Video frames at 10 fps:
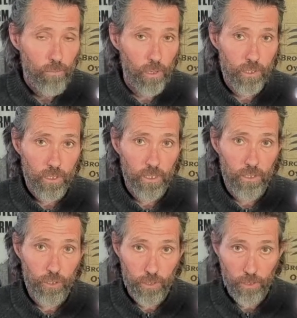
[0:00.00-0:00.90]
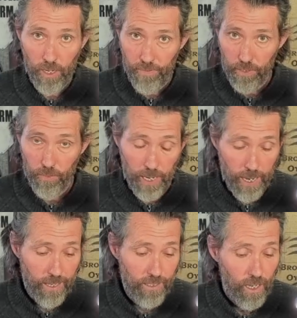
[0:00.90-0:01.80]
mostly due to not having three
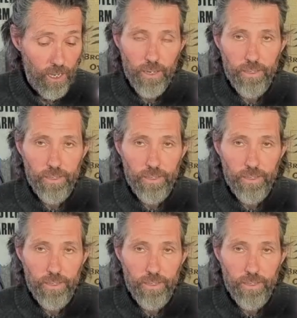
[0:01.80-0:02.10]
hands.